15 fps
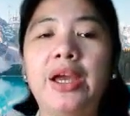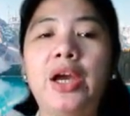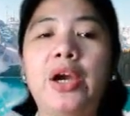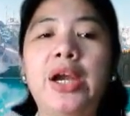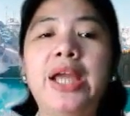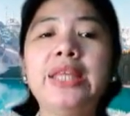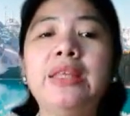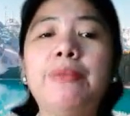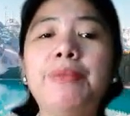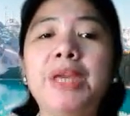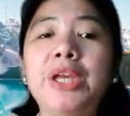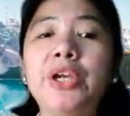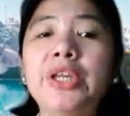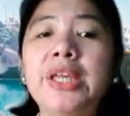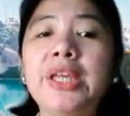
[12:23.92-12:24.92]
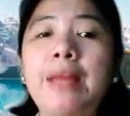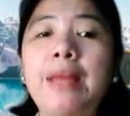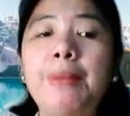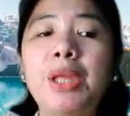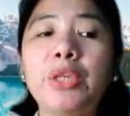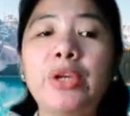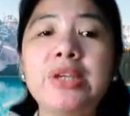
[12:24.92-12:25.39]
Alright, the bigger
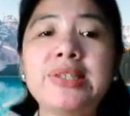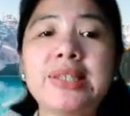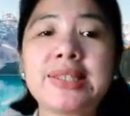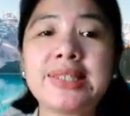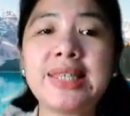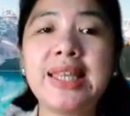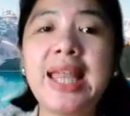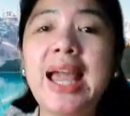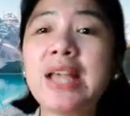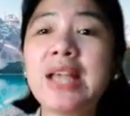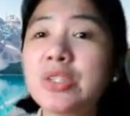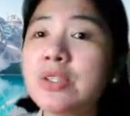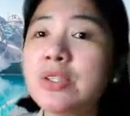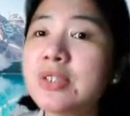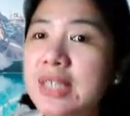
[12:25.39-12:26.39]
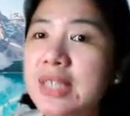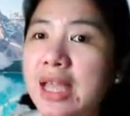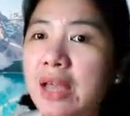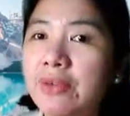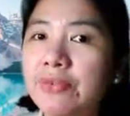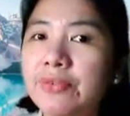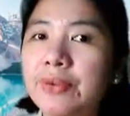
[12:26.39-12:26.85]
denominator is 16. Ask
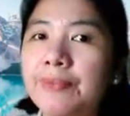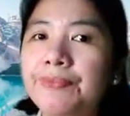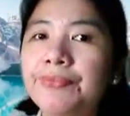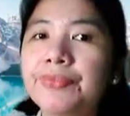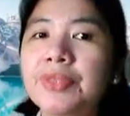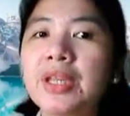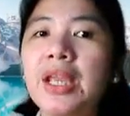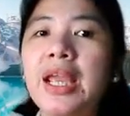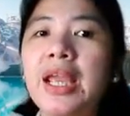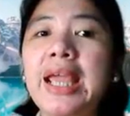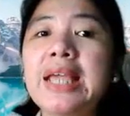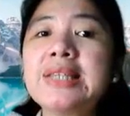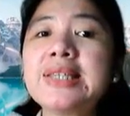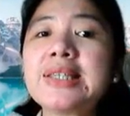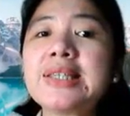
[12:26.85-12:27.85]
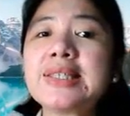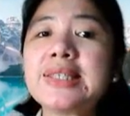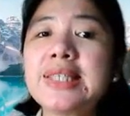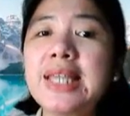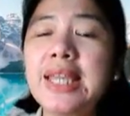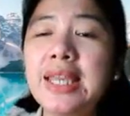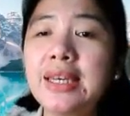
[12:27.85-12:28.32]
yourself, is
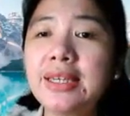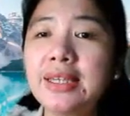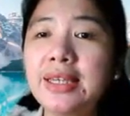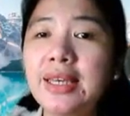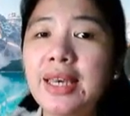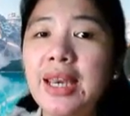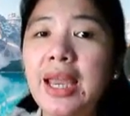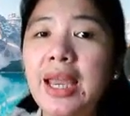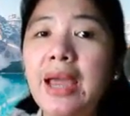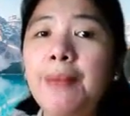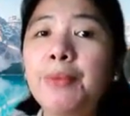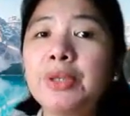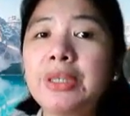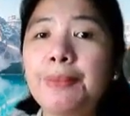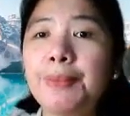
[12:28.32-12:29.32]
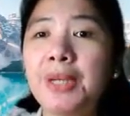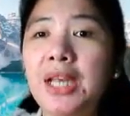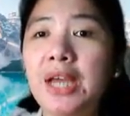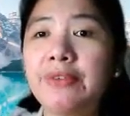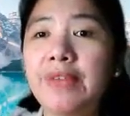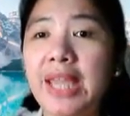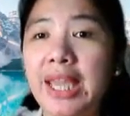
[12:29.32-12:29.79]
16 a multiple
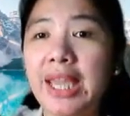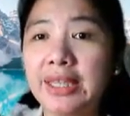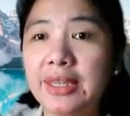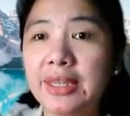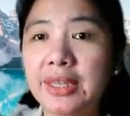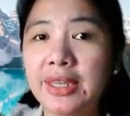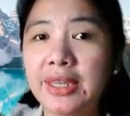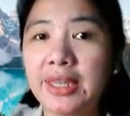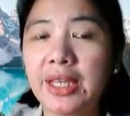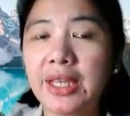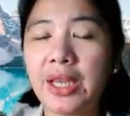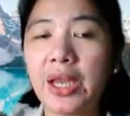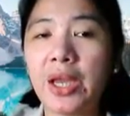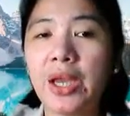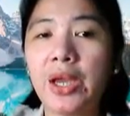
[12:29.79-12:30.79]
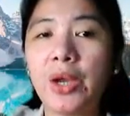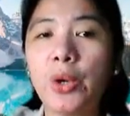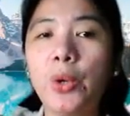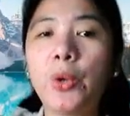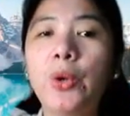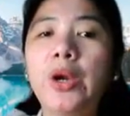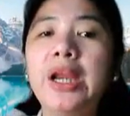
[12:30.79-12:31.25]
of 8?
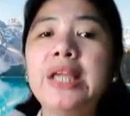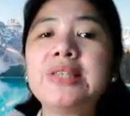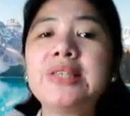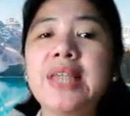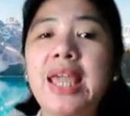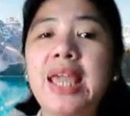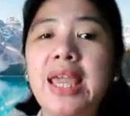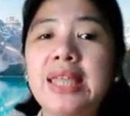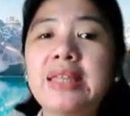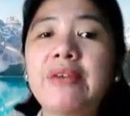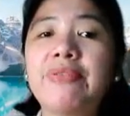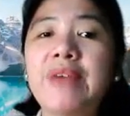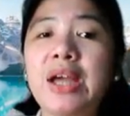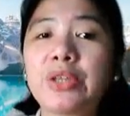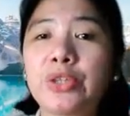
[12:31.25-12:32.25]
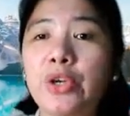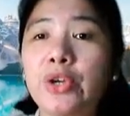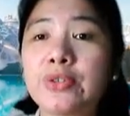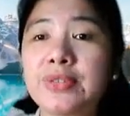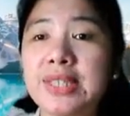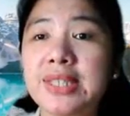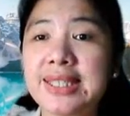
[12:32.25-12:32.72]
Or is 8 a factor
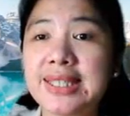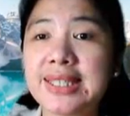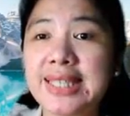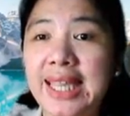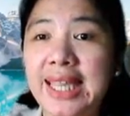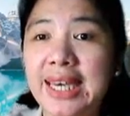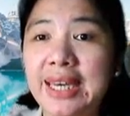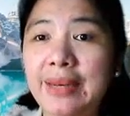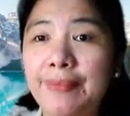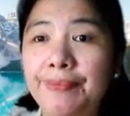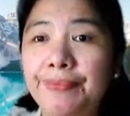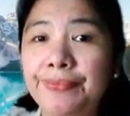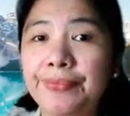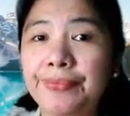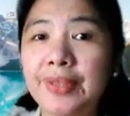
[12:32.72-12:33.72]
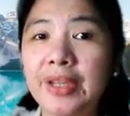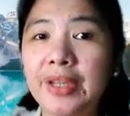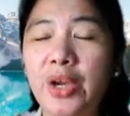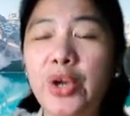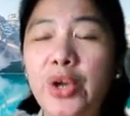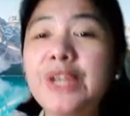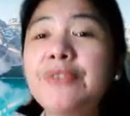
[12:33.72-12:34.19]
of 16?
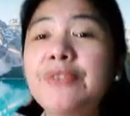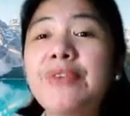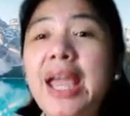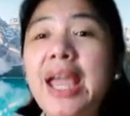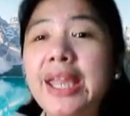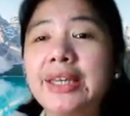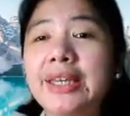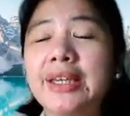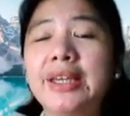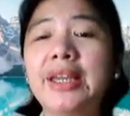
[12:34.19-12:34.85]
Or divide.